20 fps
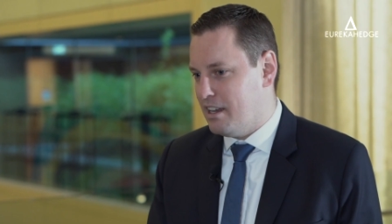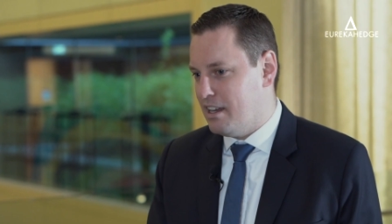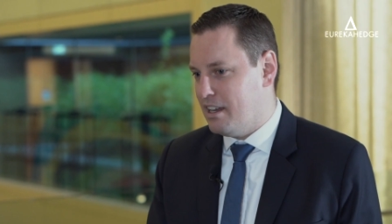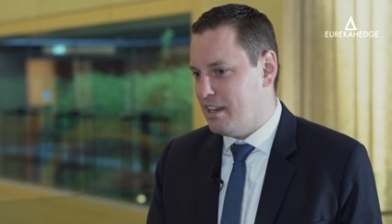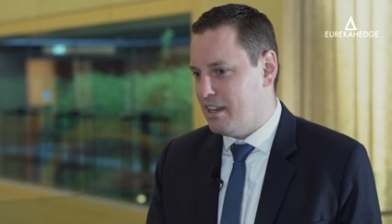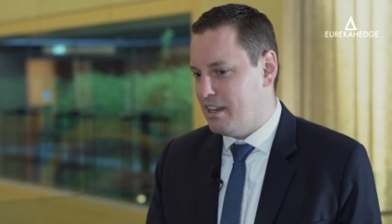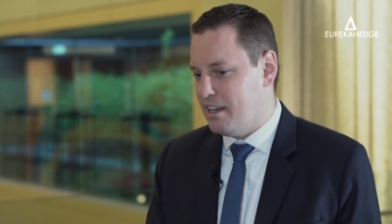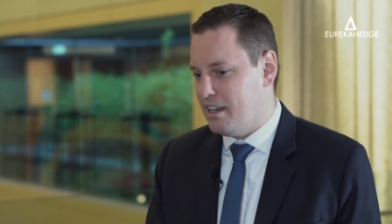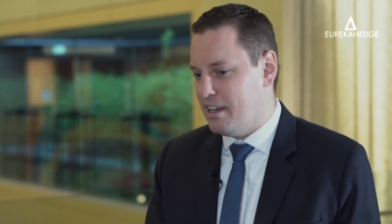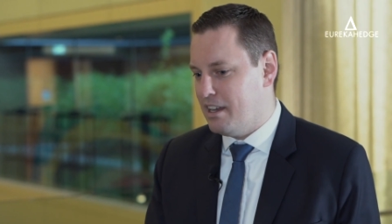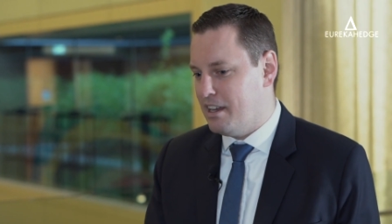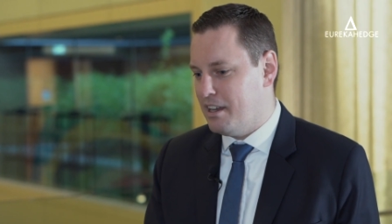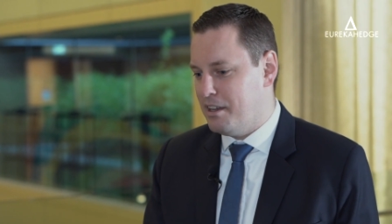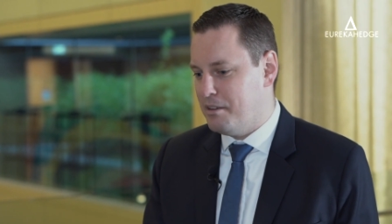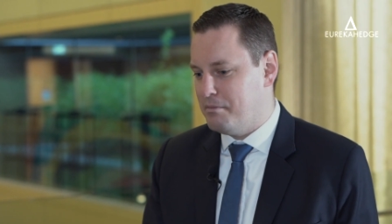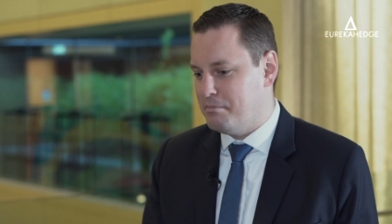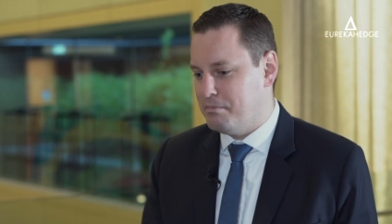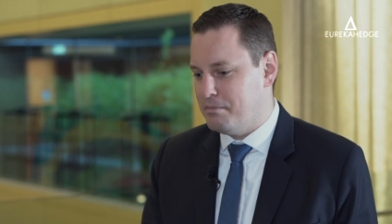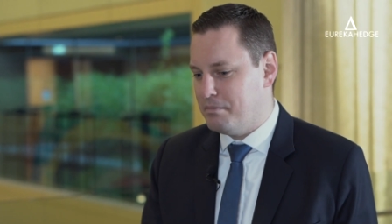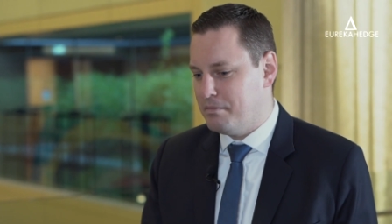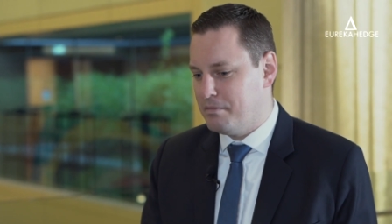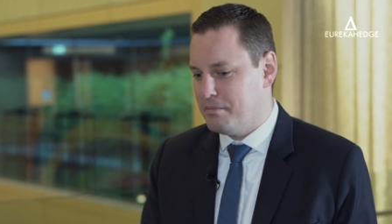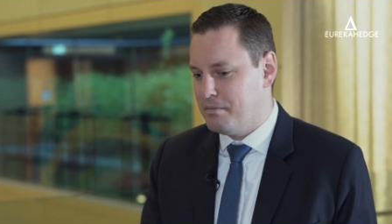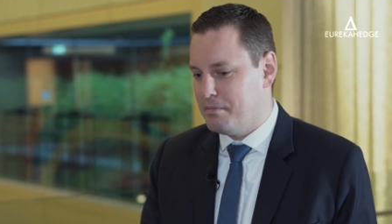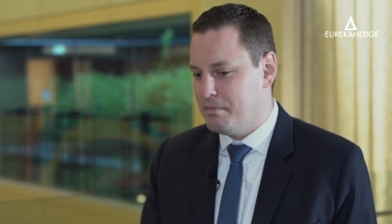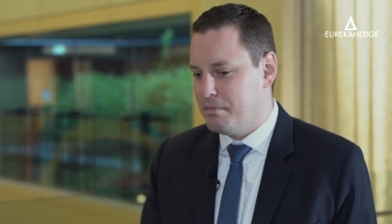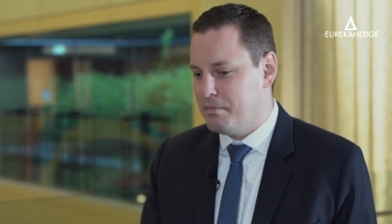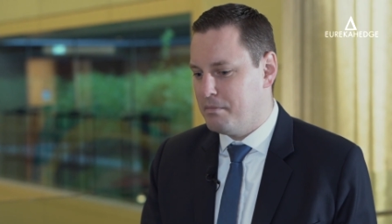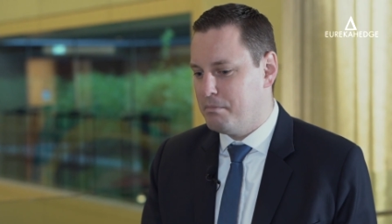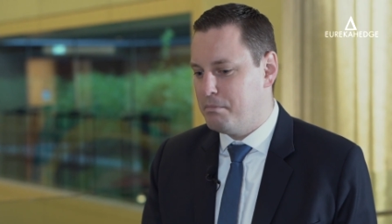um,
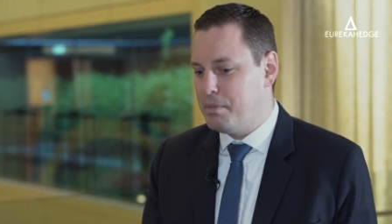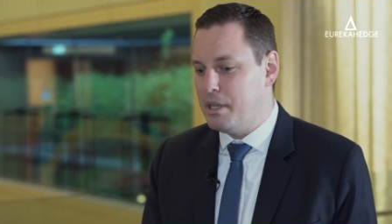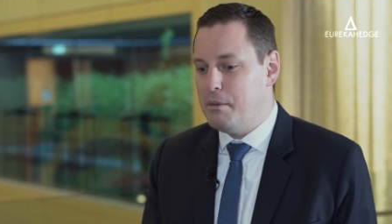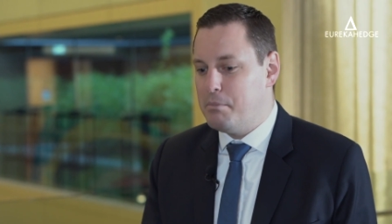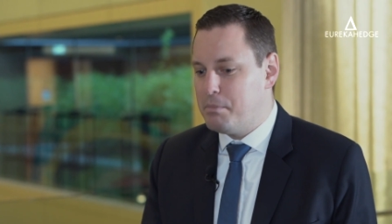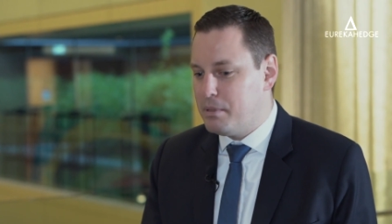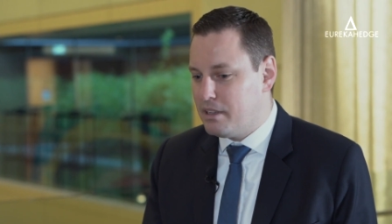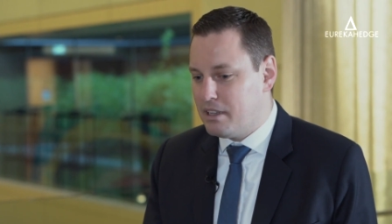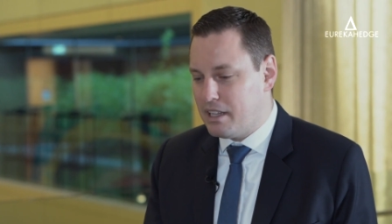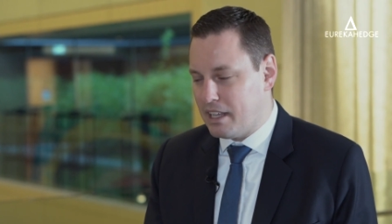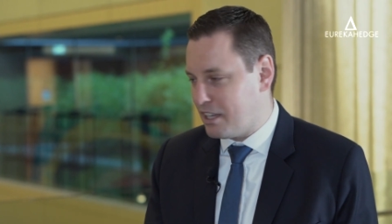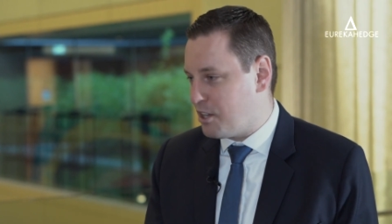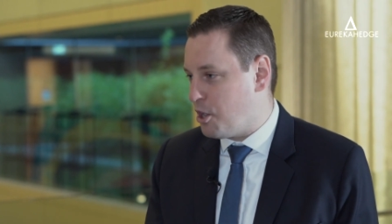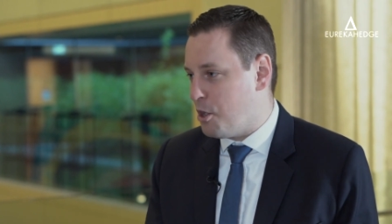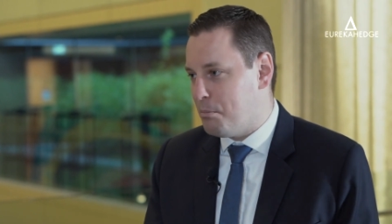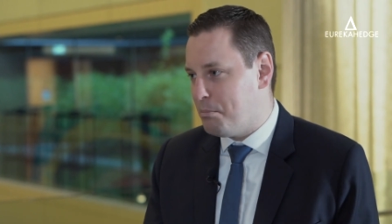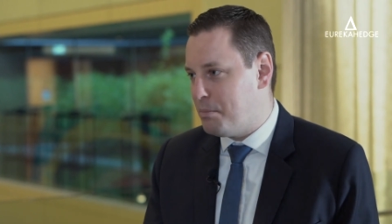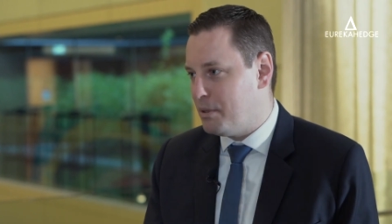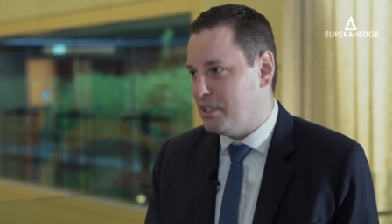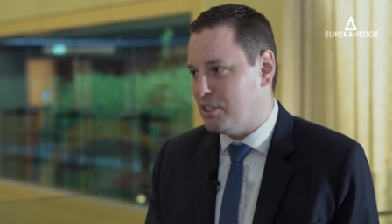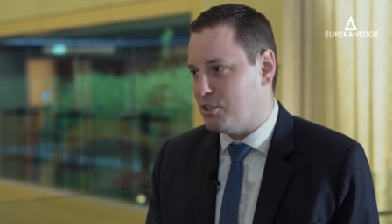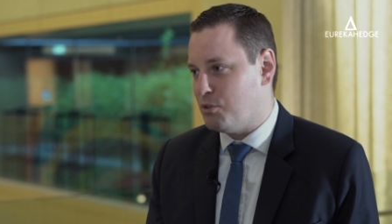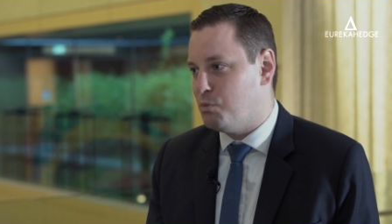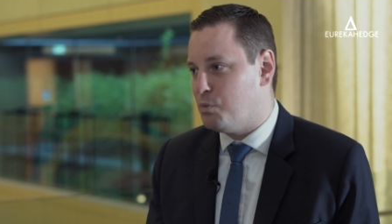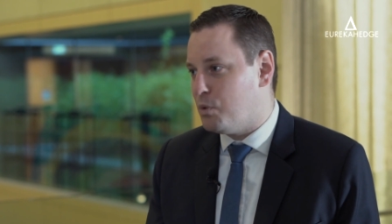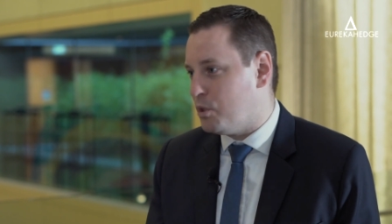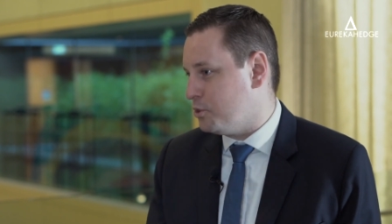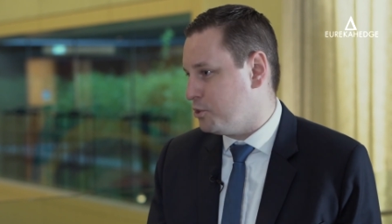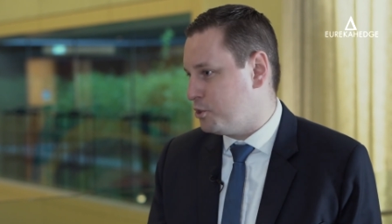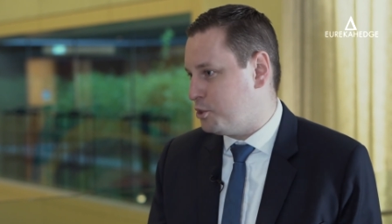people and companies
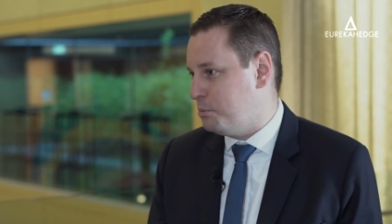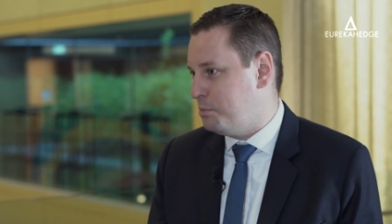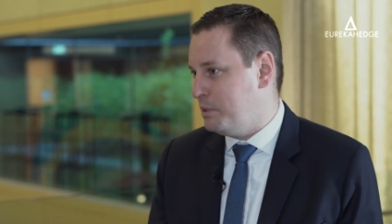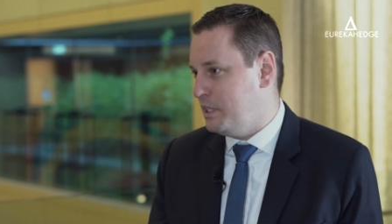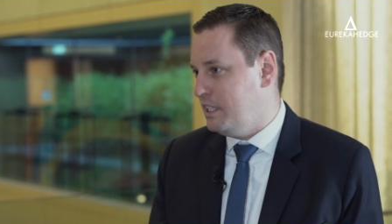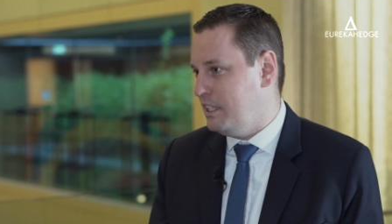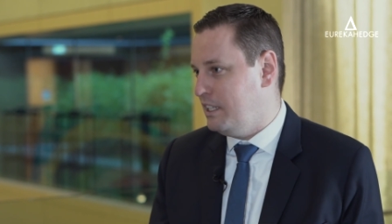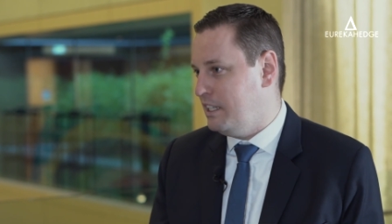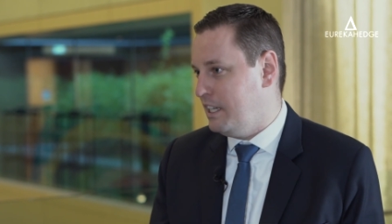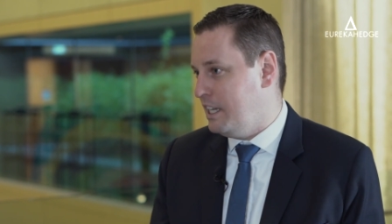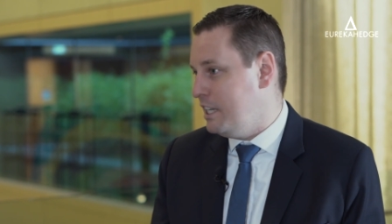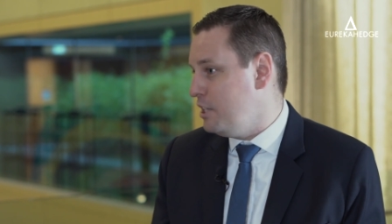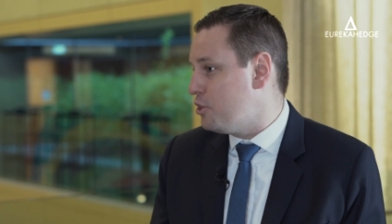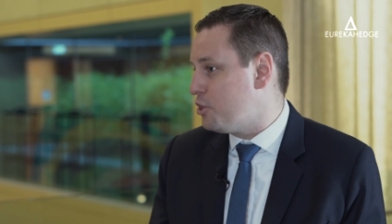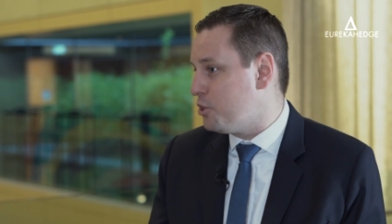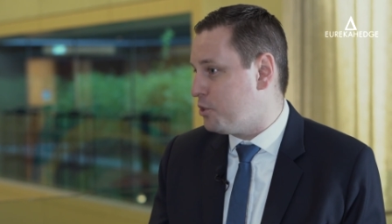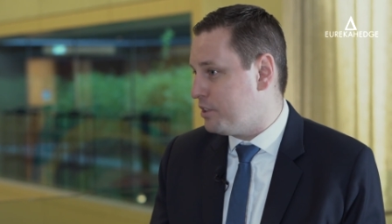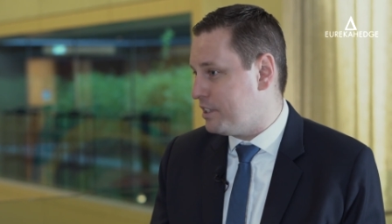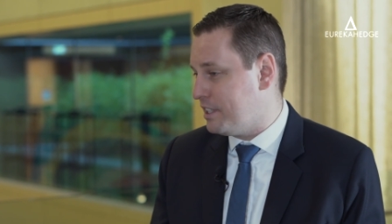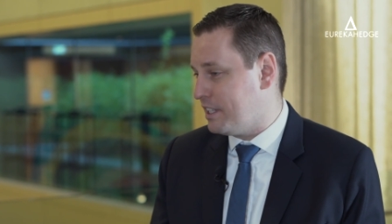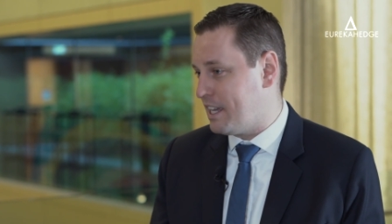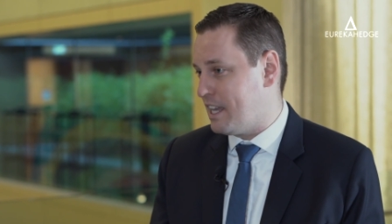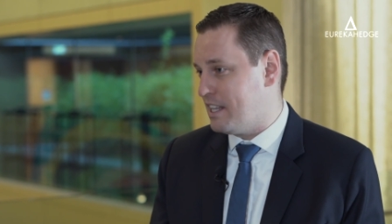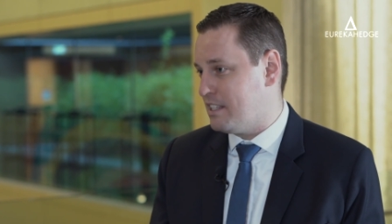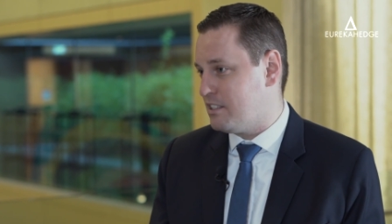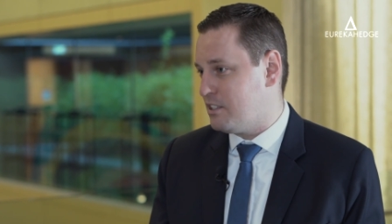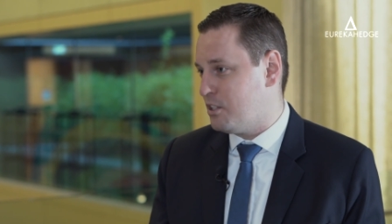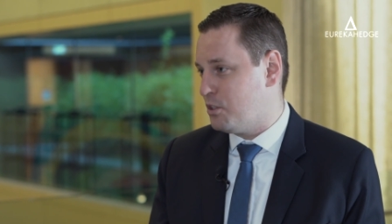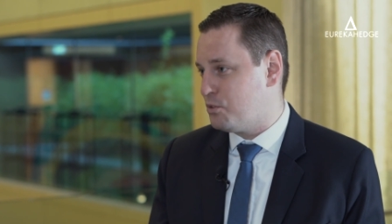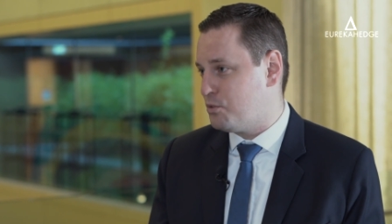want to be insured
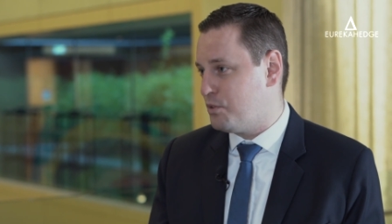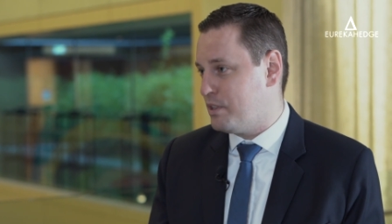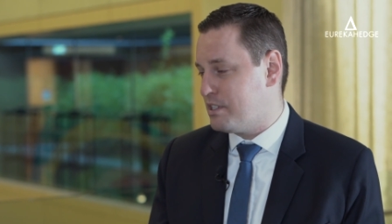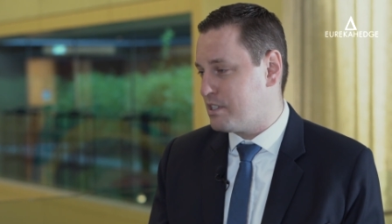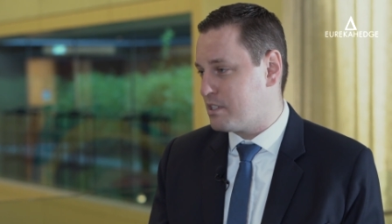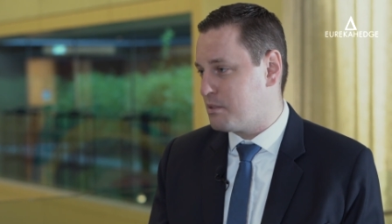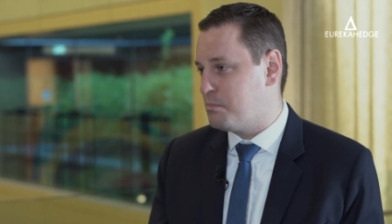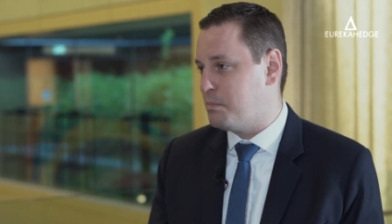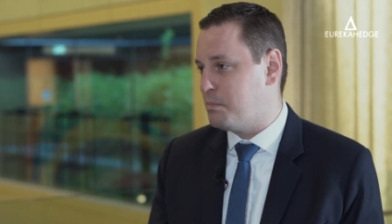against those risks